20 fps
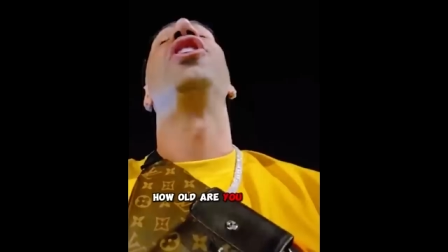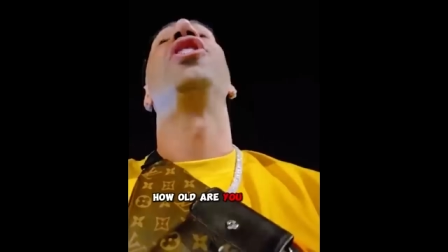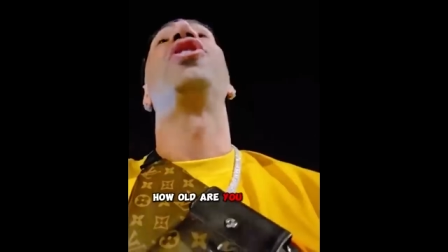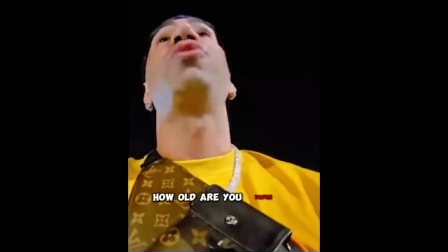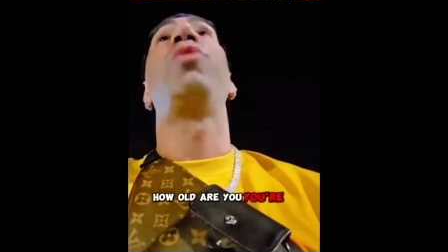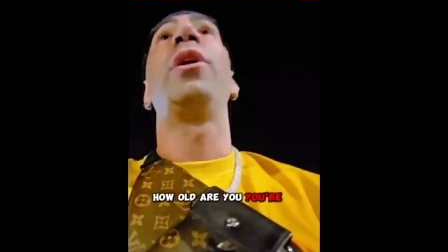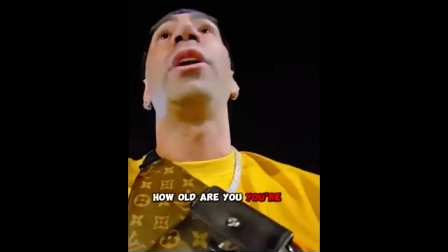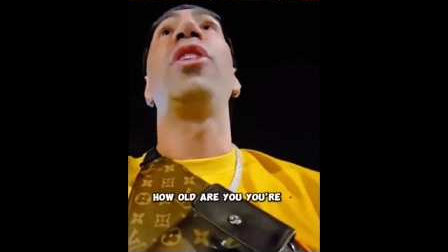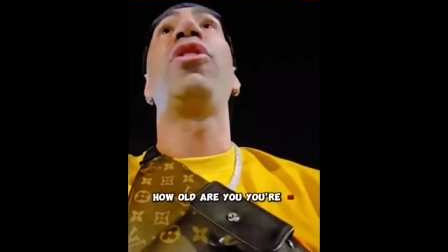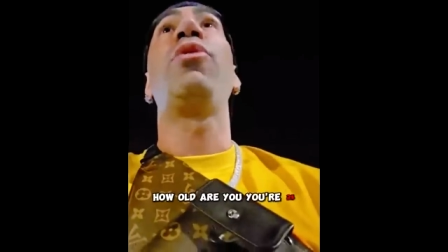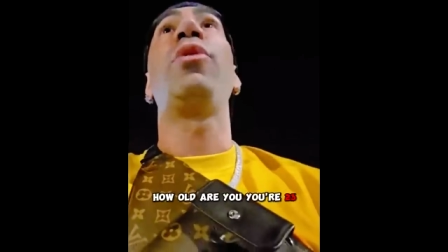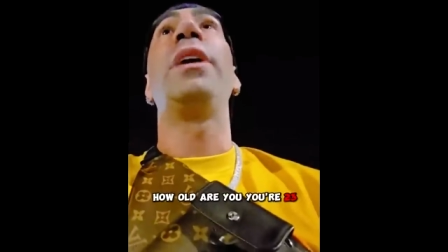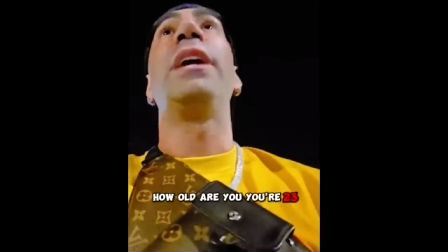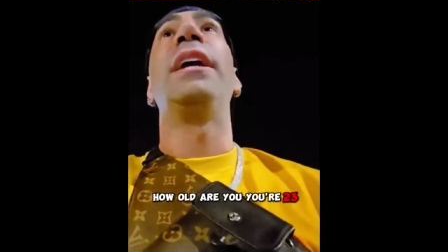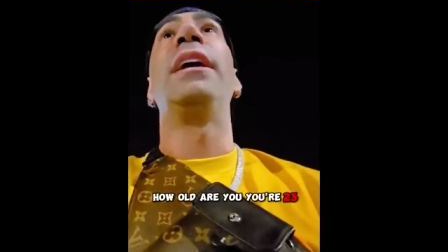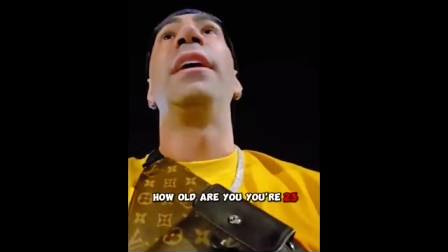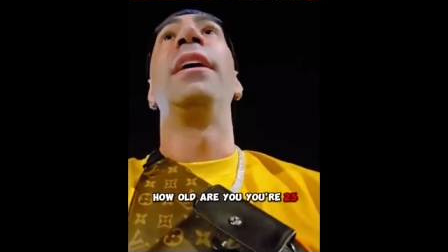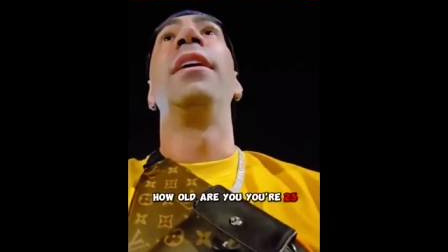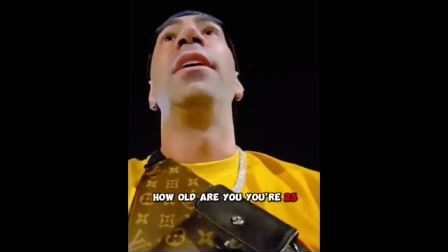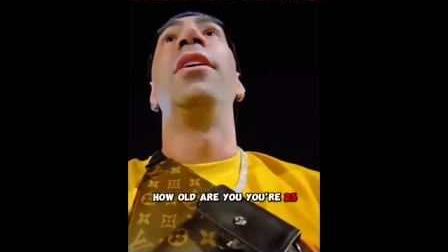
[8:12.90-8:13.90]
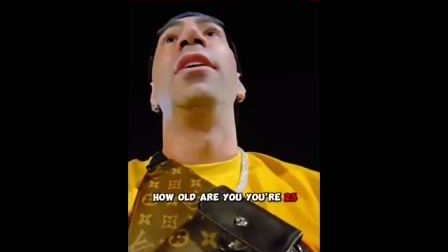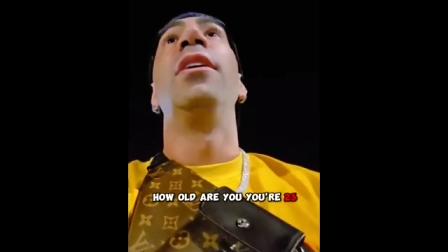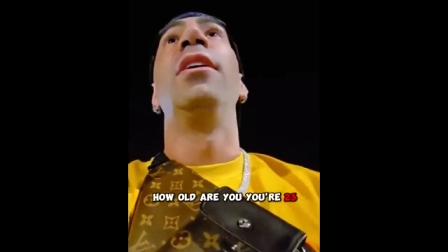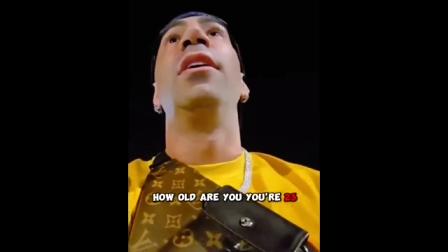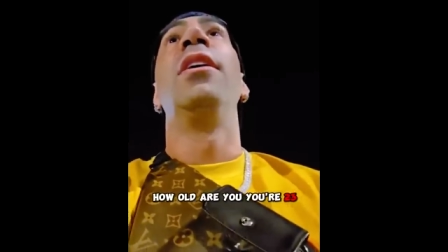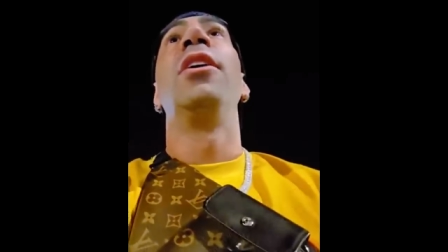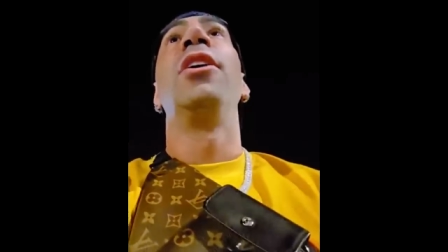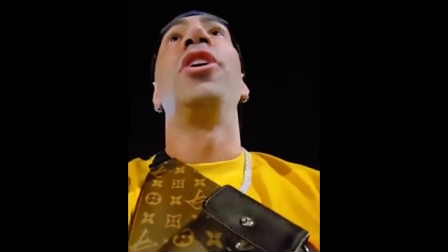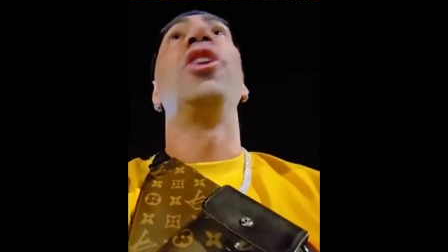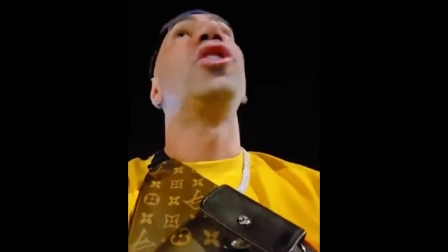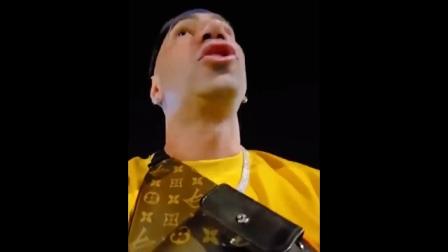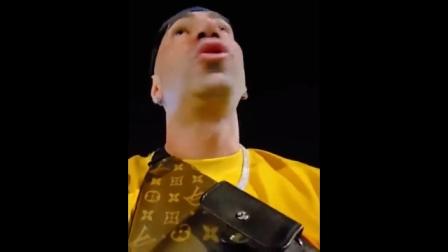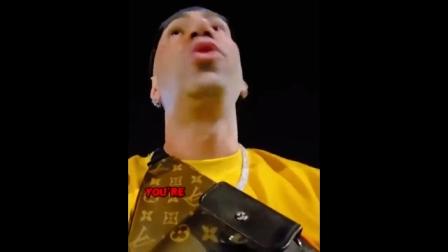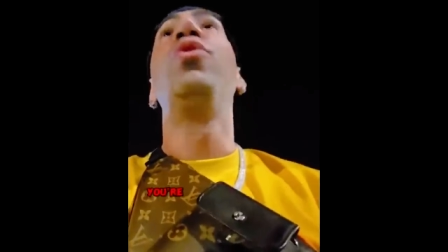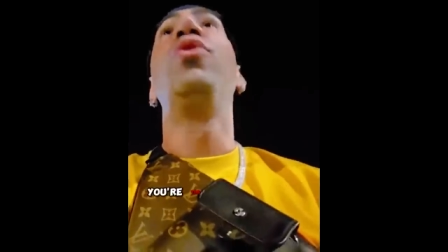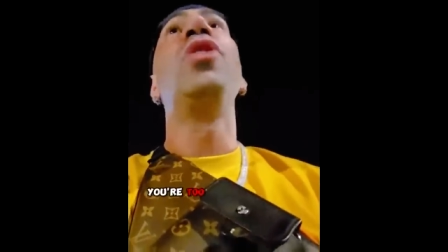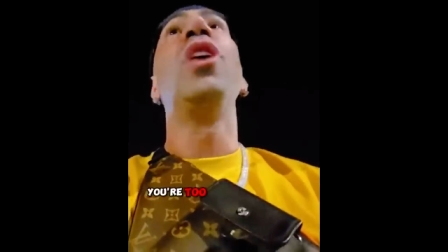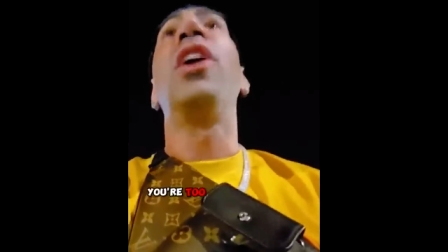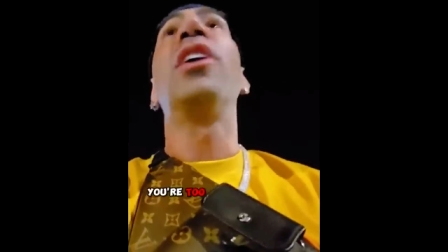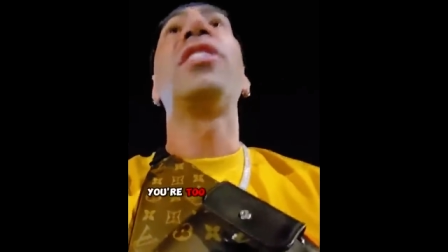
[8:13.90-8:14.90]
You're 23. You're
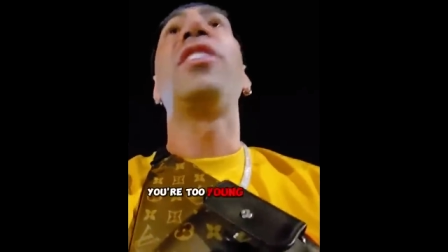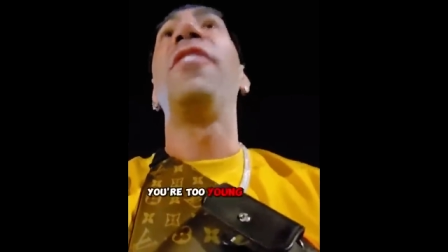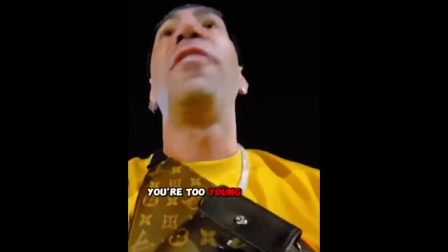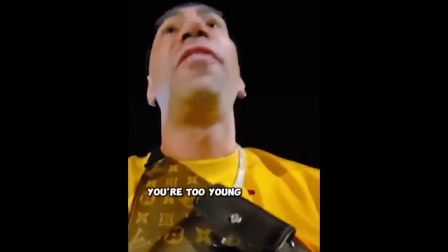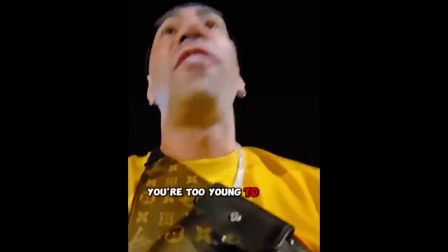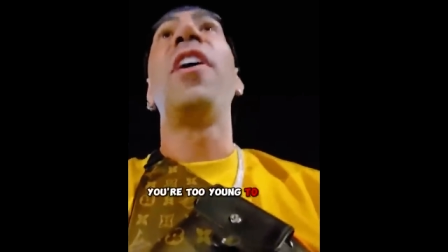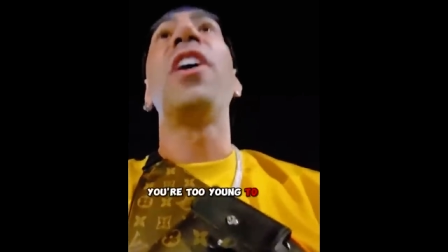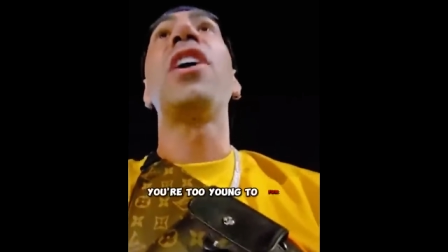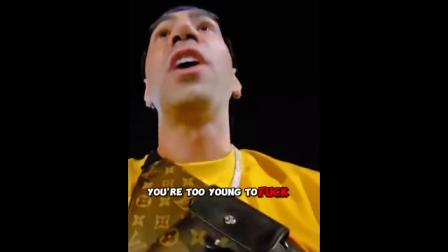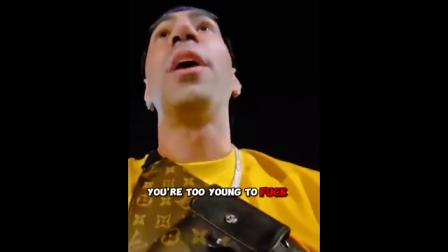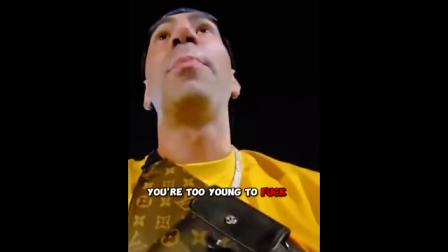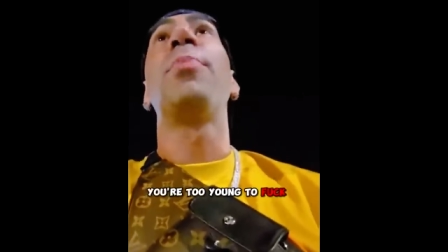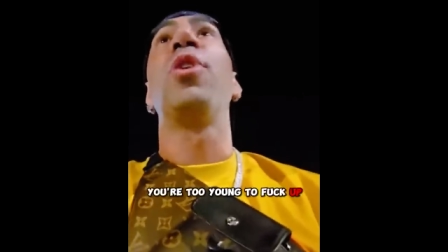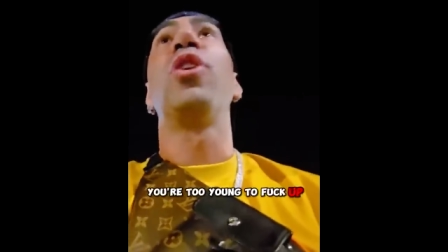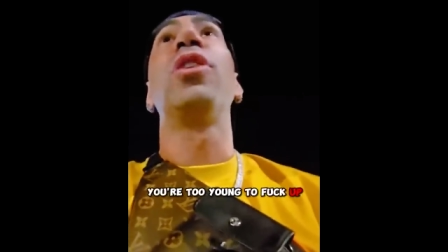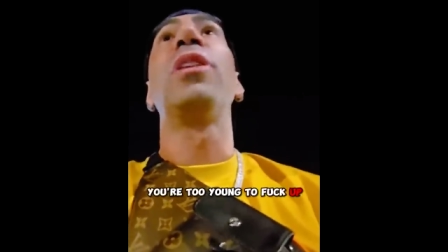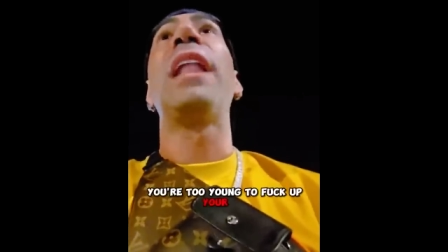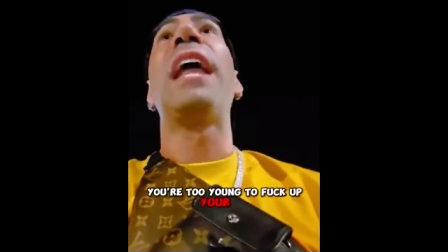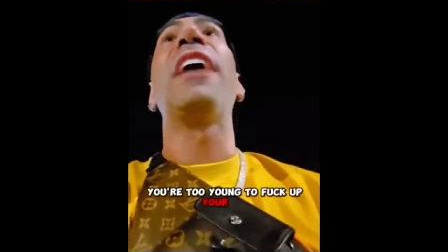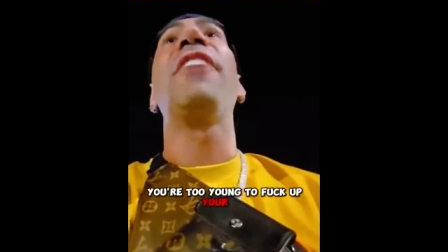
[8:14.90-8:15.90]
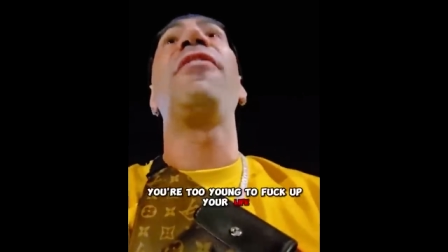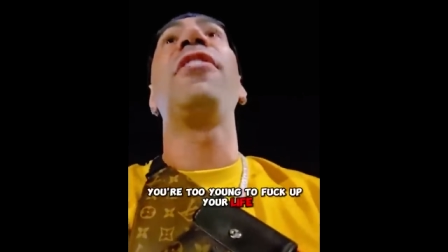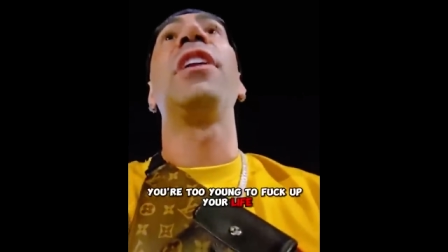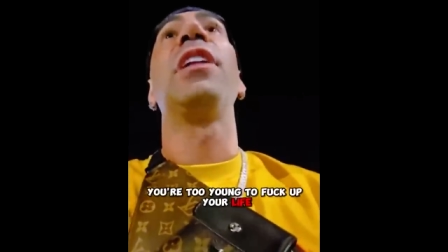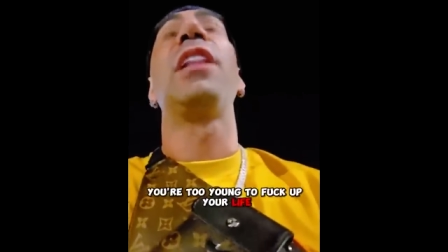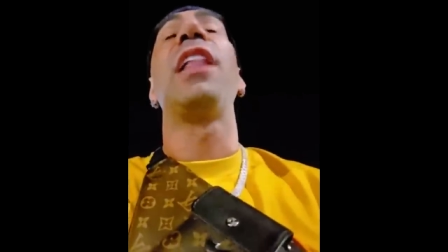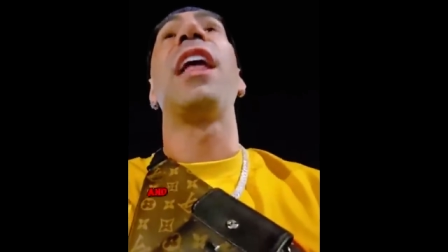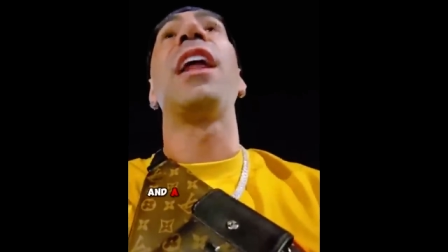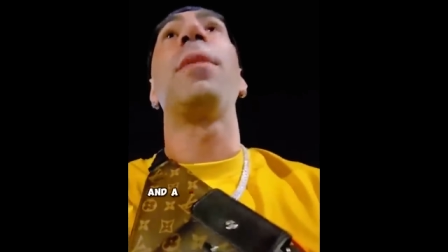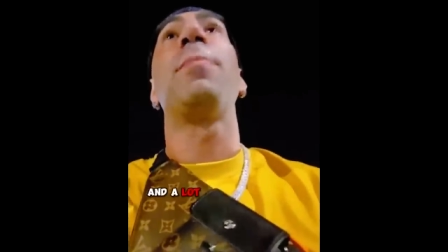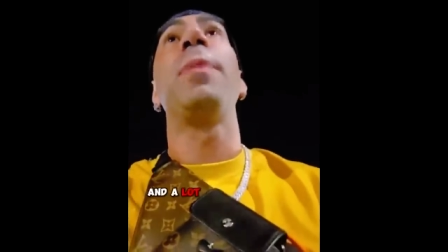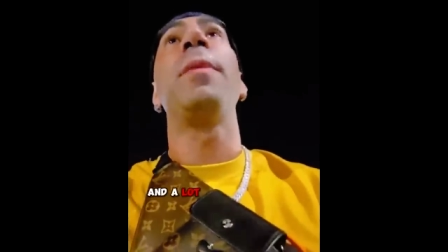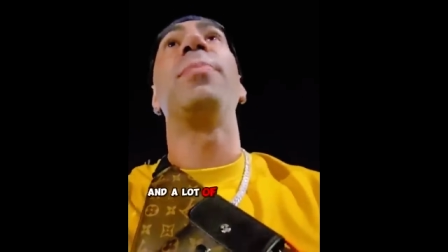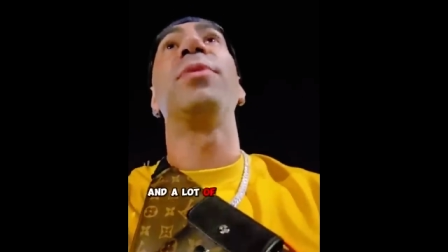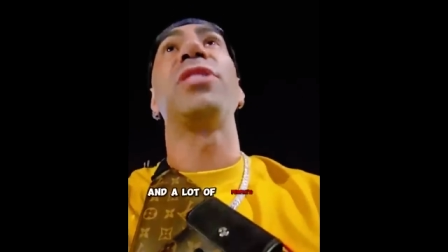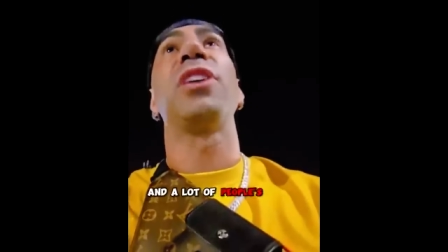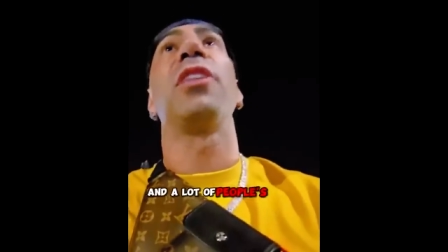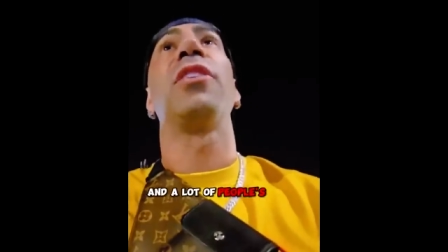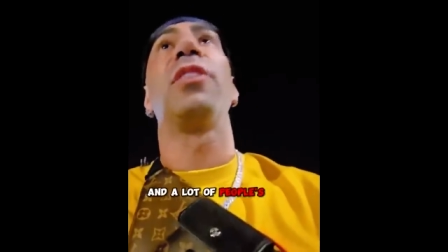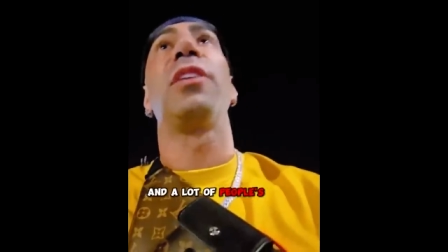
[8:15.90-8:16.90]
too young to fuck up your life and a lot of
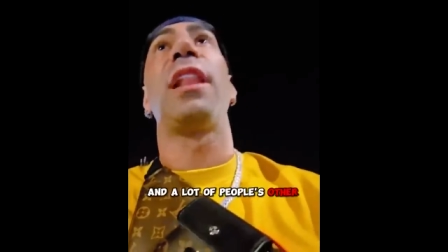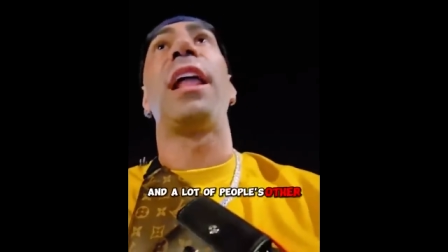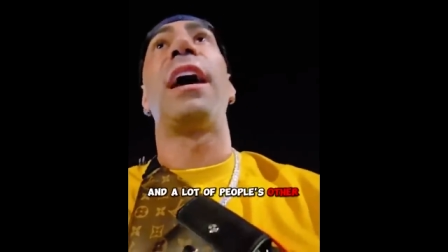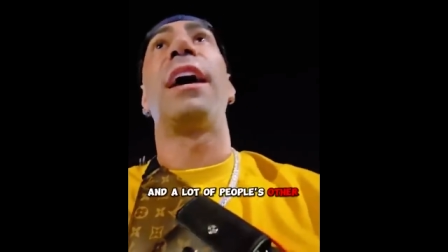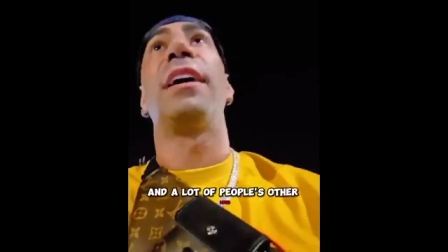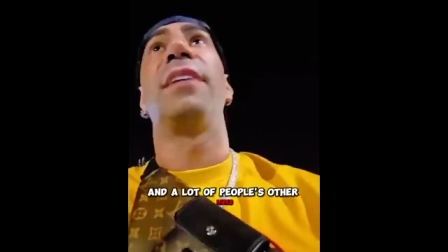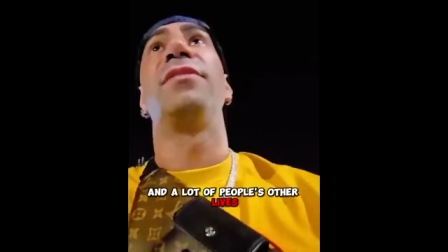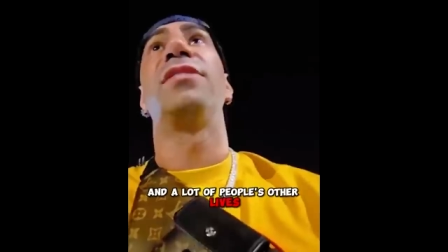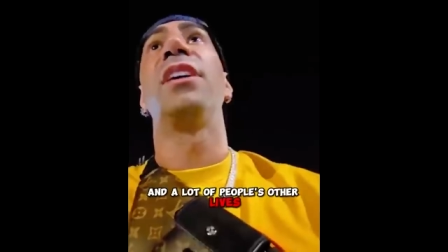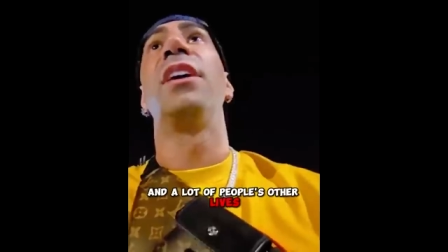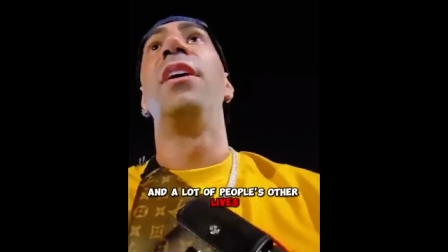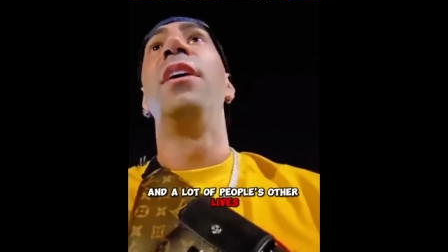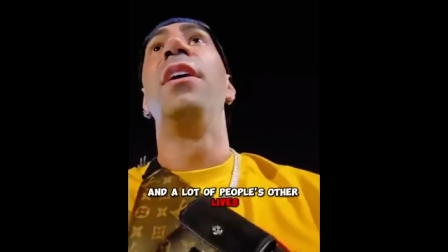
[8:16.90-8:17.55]
people's other lives.